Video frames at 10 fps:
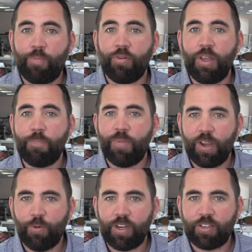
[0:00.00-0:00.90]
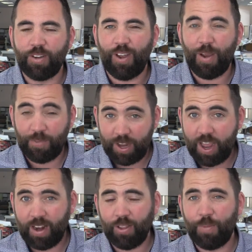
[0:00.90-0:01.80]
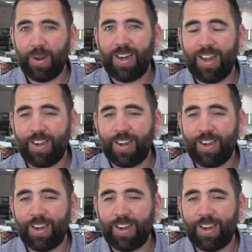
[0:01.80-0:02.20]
A pretty big week too. Hopefully you had a little bit of